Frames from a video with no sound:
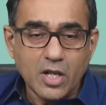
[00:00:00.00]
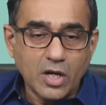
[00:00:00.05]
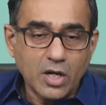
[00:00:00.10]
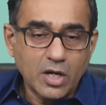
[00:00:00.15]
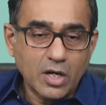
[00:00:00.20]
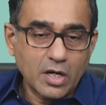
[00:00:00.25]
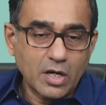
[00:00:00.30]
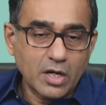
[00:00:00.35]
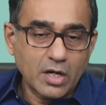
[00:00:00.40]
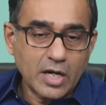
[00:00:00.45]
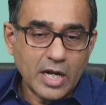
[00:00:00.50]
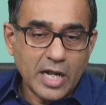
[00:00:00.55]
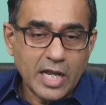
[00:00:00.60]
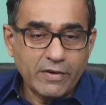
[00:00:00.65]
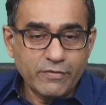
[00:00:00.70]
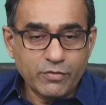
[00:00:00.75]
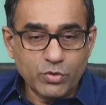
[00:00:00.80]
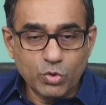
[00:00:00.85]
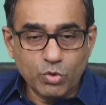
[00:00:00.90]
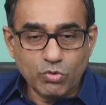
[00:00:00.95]
I
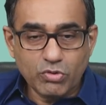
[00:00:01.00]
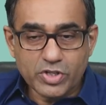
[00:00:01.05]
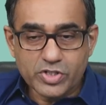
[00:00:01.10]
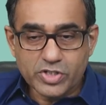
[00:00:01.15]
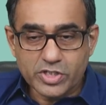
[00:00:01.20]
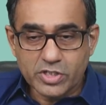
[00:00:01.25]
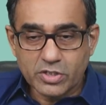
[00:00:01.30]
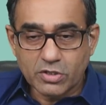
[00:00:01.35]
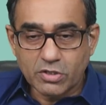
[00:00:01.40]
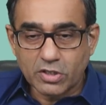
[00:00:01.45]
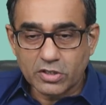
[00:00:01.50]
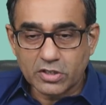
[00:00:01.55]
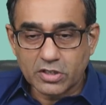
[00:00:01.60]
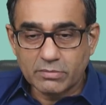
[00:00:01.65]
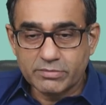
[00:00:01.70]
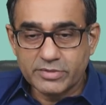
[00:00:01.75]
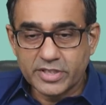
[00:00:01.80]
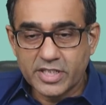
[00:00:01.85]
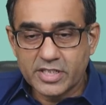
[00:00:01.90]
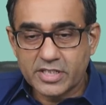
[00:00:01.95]
have two questions.
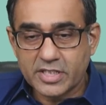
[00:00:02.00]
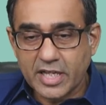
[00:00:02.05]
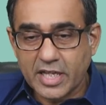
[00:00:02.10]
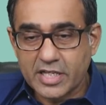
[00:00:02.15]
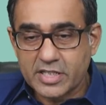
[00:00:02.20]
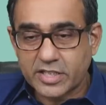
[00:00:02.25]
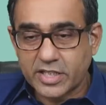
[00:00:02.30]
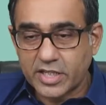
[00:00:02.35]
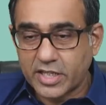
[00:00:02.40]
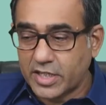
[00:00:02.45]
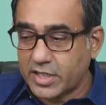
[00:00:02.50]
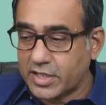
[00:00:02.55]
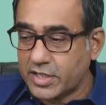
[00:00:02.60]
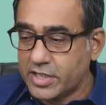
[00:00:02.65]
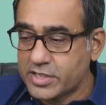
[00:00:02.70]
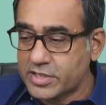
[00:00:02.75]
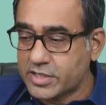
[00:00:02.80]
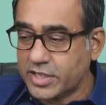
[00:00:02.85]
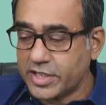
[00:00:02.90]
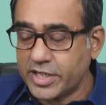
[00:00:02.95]
Gautamji is asking,
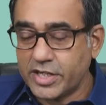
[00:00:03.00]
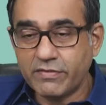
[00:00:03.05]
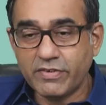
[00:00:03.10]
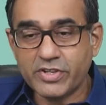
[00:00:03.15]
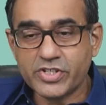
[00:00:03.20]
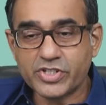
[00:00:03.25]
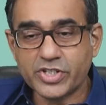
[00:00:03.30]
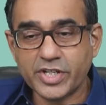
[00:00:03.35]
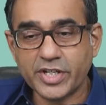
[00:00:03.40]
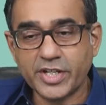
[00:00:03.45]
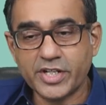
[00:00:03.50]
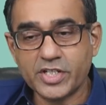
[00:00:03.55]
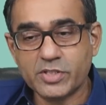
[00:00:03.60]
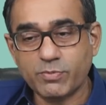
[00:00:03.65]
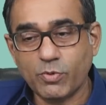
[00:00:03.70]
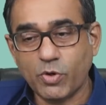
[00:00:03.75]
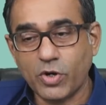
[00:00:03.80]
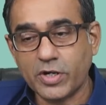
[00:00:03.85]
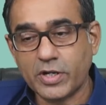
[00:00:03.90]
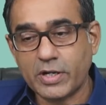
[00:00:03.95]
is investing in
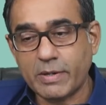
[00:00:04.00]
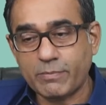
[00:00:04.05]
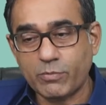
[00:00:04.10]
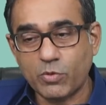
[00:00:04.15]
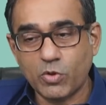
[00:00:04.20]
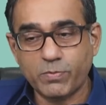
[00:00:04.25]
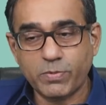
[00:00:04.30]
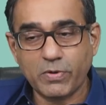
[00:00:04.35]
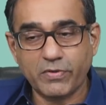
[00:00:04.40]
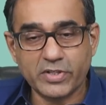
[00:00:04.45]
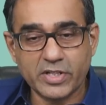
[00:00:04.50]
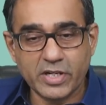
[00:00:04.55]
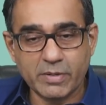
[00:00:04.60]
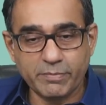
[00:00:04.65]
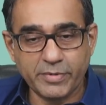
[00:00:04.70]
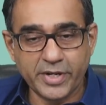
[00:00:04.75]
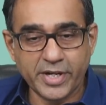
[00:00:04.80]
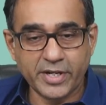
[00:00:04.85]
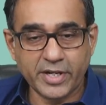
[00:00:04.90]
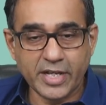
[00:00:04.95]
small cap more profitable than
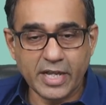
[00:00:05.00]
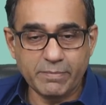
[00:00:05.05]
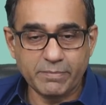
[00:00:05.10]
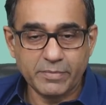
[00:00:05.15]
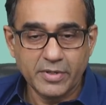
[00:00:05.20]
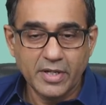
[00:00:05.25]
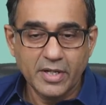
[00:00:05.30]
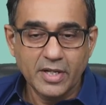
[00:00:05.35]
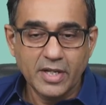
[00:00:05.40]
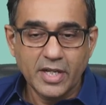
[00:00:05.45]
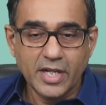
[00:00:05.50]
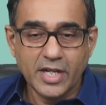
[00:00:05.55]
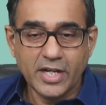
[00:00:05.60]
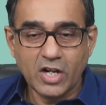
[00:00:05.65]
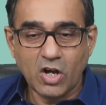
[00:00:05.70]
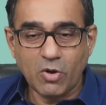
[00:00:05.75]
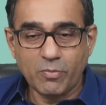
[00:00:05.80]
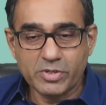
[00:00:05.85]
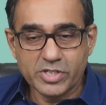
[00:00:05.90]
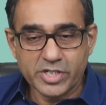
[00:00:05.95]
mid cap, and
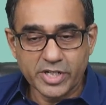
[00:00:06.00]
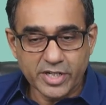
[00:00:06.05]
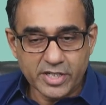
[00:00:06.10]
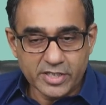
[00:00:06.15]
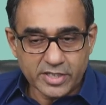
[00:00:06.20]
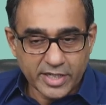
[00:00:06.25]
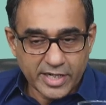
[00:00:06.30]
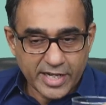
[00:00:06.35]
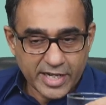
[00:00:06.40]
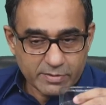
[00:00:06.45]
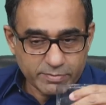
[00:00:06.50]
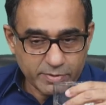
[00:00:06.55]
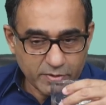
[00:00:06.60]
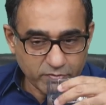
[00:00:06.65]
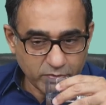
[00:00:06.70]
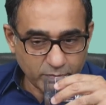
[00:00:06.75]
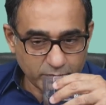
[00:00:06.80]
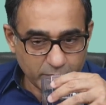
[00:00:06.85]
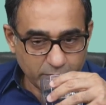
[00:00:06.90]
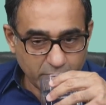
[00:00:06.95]
how much returns can I expect
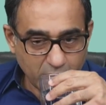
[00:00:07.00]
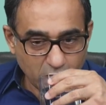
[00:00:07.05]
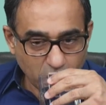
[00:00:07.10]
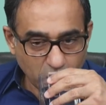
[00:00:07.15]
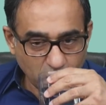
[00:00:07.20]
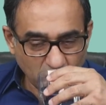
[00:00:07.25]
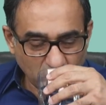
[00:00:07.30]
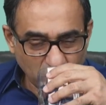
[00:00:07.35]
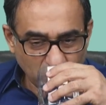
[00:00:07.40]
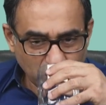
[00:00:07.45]
from the market?